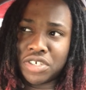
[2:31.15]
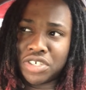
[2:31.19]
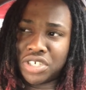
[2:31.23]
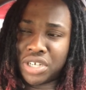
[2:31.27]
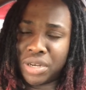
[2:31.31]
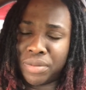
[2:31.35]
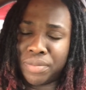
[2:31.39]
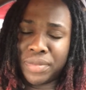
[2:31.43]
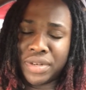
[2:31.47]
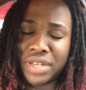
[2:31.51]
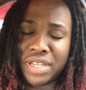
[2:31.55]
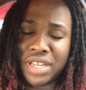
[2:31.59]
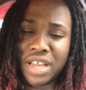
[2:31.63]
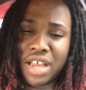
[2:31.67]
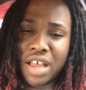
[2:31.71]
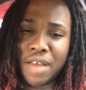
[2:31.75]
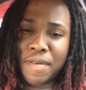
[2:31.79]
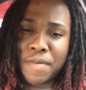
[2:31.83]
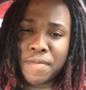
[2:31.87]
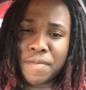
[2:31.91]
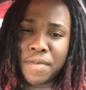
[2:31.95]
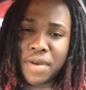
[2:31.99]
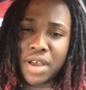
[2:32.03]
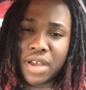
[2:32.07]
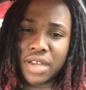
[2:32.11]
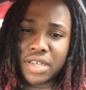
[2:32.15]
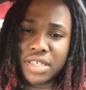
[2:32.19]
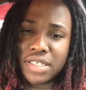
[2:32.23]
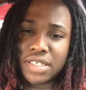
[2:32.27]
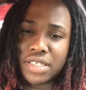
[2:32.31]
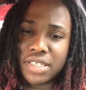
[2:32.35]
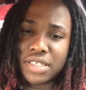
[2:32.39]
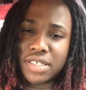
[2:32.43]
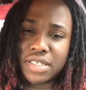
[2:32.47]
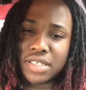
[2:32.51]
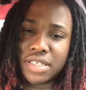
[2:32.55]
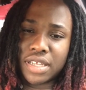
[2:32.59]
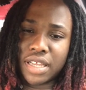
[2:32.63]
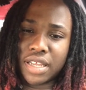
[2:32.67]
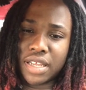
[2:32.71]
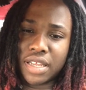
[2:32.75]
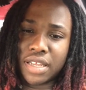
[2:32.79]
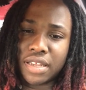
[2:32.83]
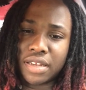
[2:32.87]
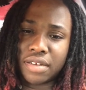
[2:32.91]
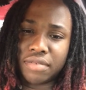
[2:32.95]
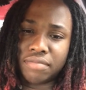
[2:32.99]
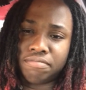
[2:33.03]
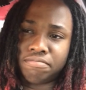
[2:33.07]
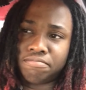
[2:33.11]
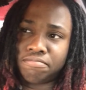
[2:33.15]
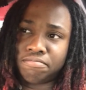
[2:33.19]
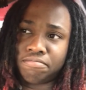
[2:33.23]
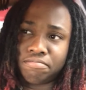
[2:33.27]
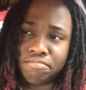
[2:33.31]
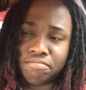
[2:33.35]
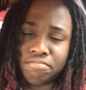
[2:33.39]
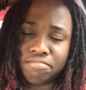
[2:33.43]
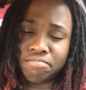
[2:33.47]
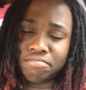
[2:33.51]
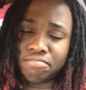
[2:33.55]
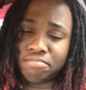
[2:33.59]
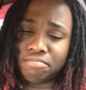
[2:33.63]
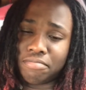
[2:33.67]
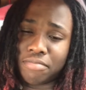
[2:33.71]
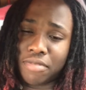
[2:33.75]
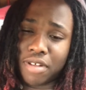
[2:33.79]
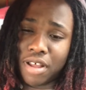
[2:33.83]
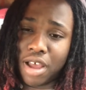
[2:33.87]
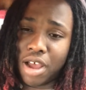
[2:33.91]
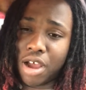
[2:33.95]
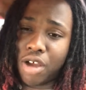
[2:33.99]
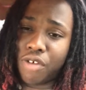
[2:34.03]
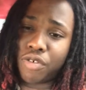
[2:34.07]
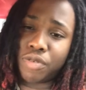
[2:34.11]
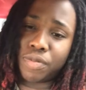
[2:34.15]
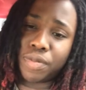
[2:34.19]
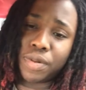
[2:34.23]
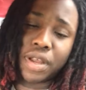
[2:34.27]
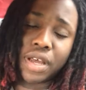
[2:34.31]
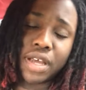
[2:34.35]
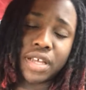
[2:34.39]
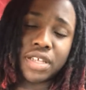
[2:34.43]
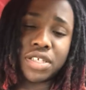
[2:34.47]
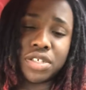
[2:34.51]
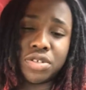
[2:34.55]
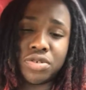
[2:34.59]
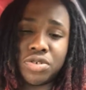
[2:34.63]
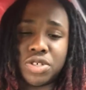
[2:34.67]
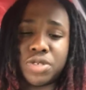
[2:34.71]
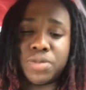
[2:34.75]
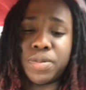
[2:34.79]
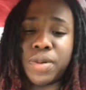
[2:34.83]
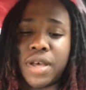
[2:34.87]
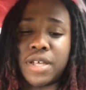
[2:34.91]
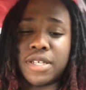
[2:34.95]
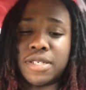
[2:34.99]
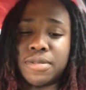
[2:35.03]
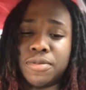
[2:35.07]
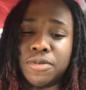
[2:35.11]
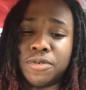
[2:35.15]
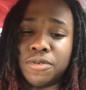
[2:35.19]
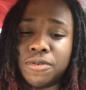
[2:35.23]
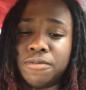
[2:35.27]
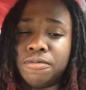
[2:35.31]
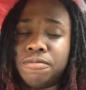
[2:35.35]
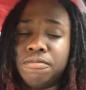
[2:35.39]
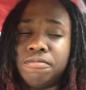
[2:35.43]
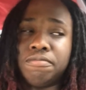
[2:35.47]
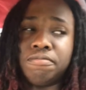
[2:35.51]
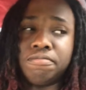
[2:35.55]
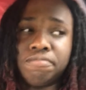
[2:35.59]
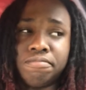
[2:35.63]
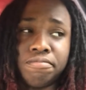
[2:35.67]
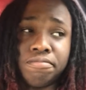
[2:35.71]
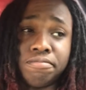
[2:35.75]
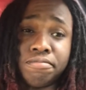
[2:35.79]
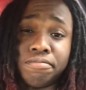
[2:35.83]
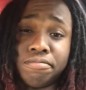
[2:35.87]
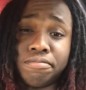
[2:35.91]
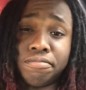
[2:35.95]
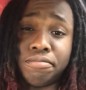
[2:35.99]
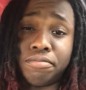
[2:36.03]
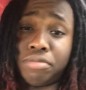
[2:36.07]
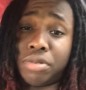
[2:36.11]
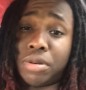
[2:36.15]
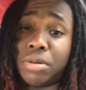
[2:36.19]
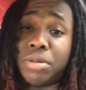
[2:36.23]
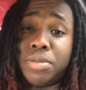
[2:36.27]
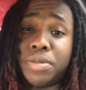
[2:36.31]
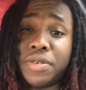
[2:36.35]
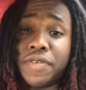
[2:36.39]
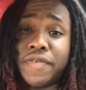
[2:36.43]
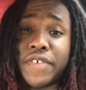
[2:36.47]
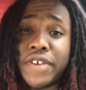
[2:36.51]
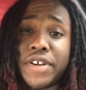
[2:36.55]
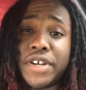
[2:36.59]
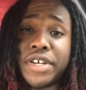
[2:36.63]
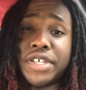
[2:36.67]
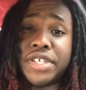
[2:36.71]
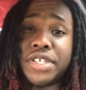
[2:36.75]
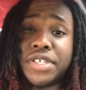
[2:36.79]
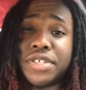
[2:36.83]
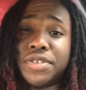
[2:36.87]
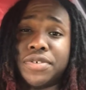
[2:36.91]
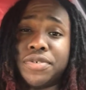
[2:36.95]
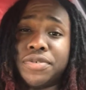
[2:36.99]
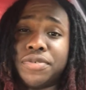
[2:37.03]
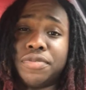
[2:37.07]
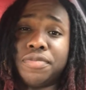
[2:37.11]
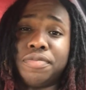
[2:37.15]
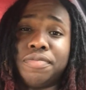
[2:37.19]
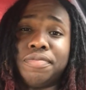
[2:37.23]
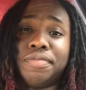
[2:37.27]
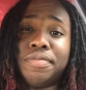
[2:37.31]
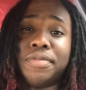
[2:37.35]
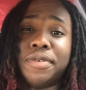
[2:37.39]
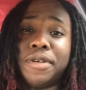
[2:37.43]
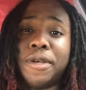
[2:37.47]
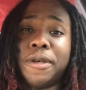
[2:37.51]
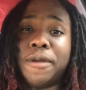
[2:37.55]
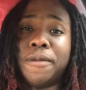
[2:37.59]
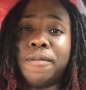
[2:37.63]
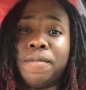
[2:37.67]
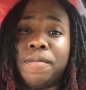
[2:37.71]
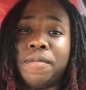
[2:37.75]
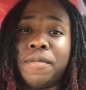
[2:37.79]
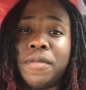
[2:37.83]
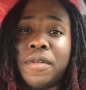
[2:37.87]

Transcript: drop them in the comment box and I'll reply as soon as possible. Probably very soon, but